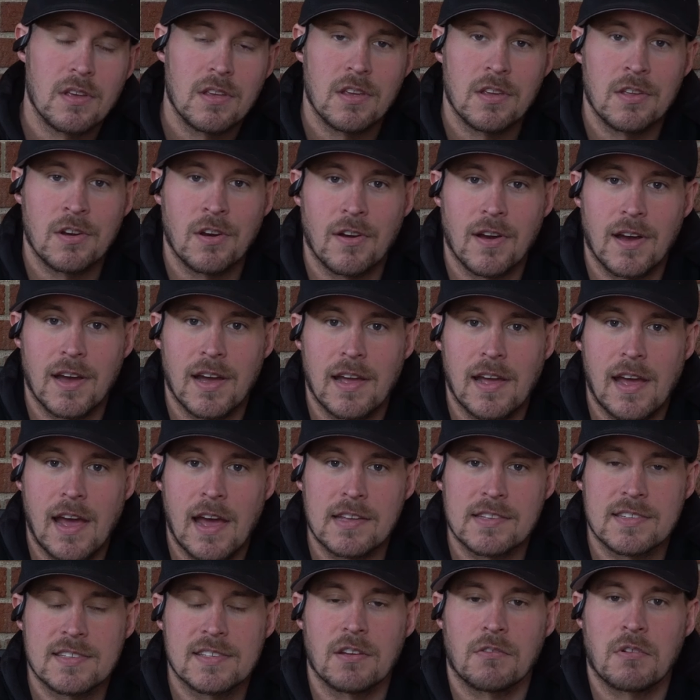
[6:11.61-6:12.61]
you know,
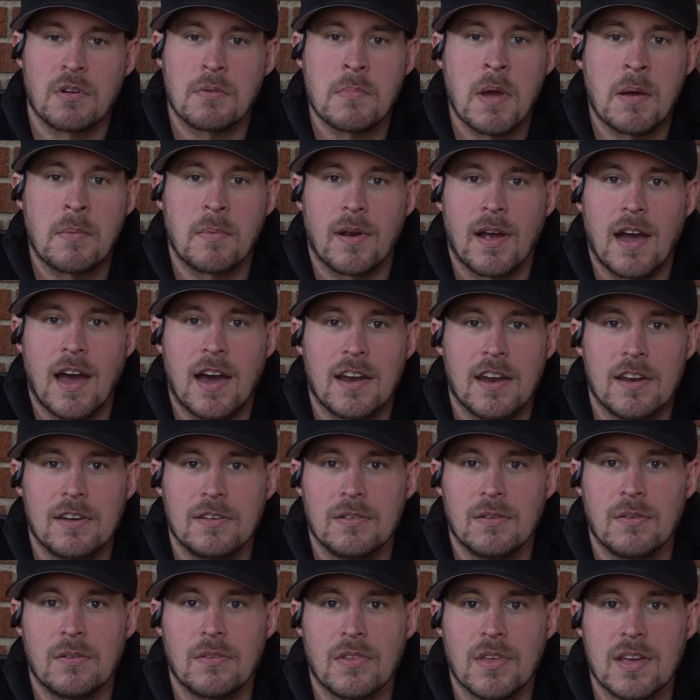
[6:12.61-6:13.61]
I still remember how to
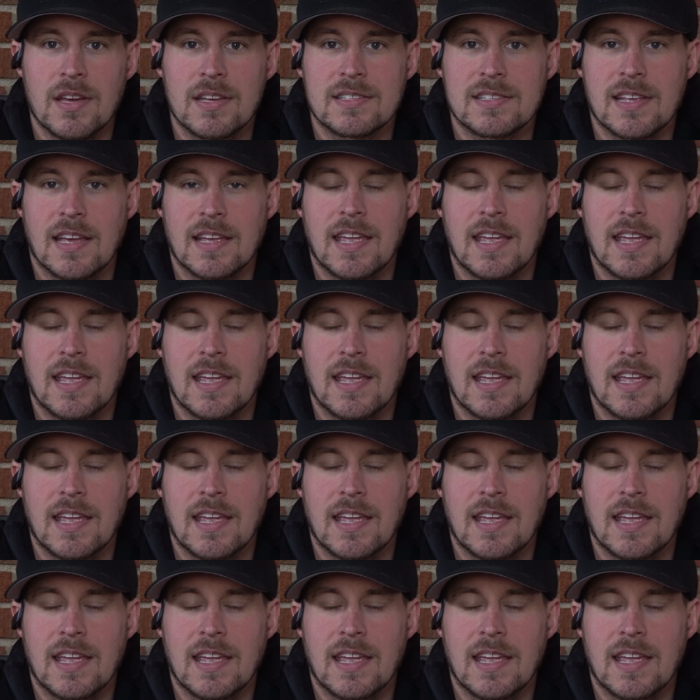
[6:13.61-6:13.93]
do this.